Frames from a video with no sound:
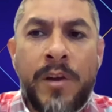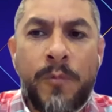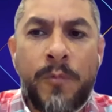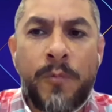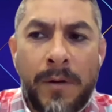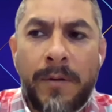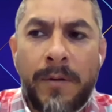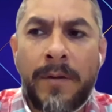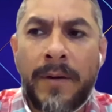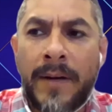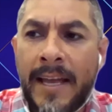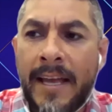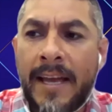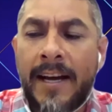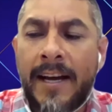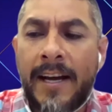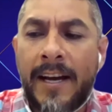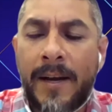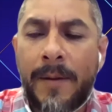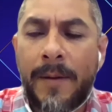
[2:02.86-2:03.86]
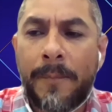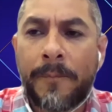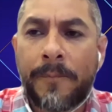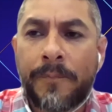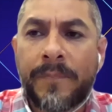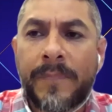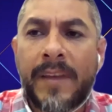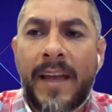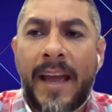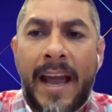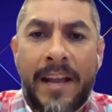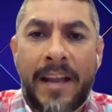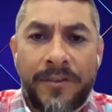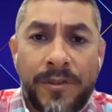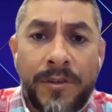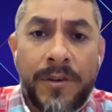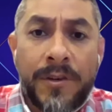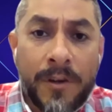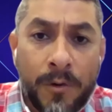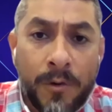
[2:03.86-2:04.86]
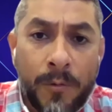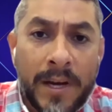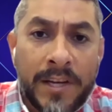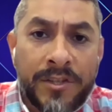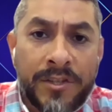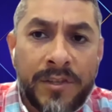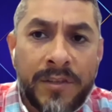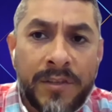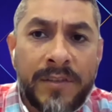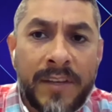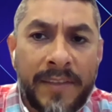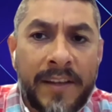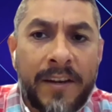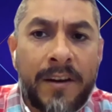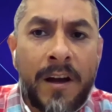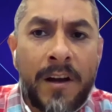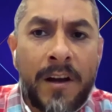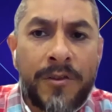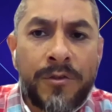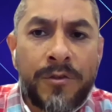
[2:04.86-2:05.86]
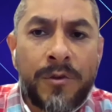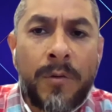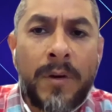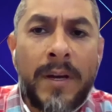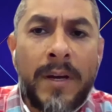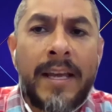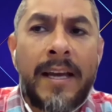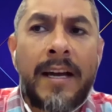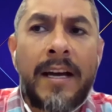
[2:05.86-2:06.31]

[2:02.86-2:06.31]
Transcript: will answer your questions and then also